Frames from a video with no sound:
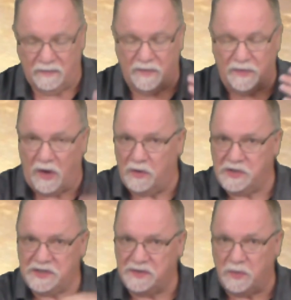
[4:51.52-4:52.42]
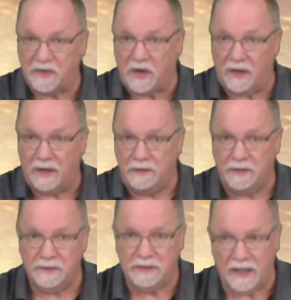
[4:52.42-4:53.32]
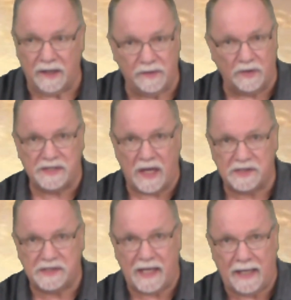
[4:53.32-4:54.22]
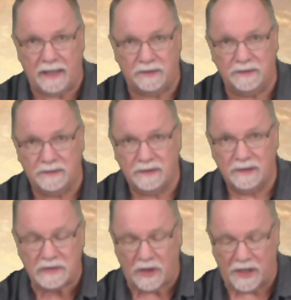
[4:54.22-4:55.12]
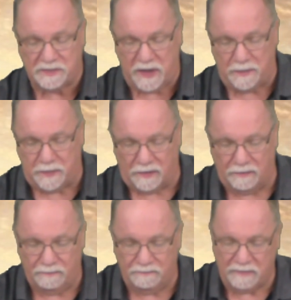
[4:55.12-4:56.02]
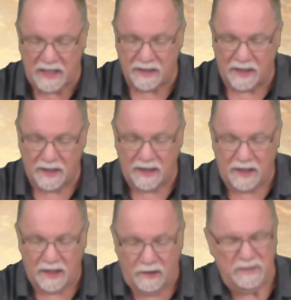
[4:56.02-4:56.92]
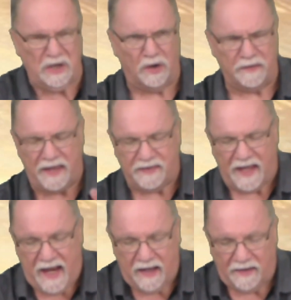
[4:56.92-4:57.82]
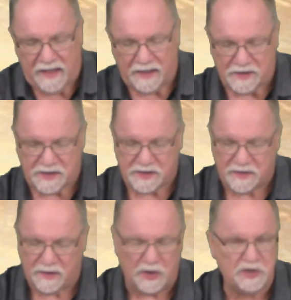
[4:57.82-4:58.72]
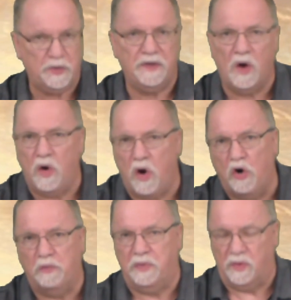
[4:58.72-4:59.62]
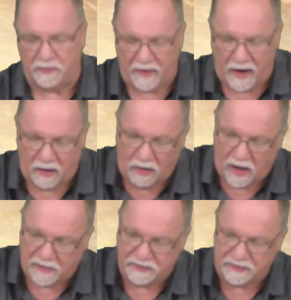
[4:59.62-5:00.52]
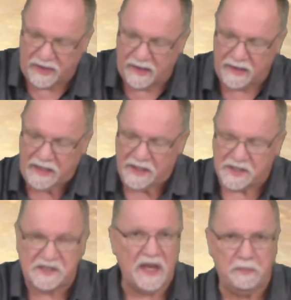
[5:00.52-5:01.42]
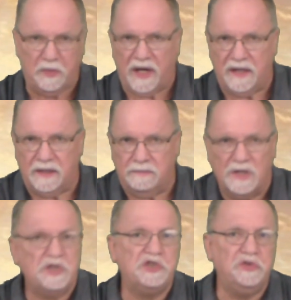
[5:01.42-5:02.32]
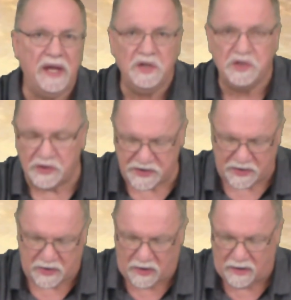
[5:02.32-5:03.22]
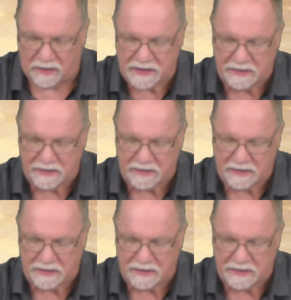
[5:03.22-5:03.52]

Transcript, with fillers: those with God and those outside God's people. You know, the, the aliens, those with no hope who are far off, separated, strangers they're called.